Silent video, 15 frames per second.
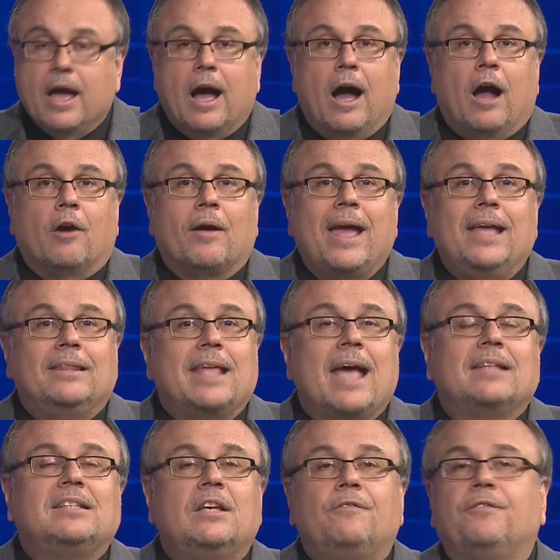All right,
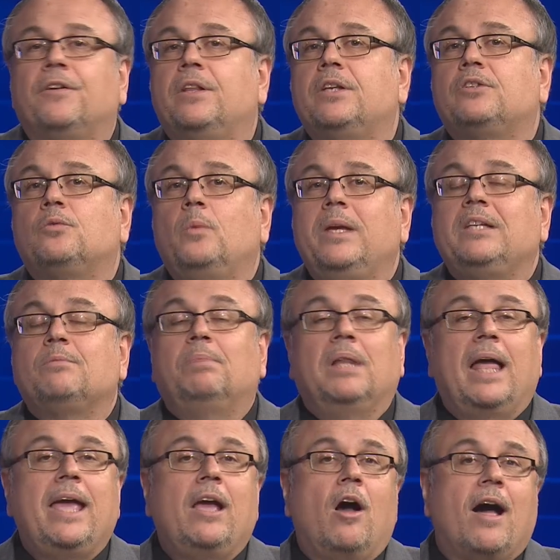that's it for this week's
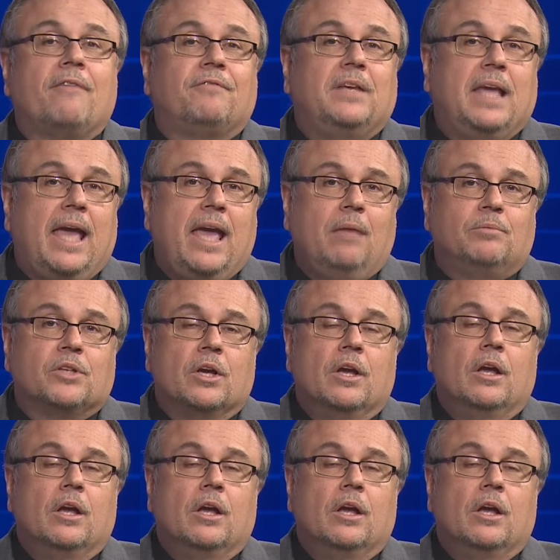playoff games.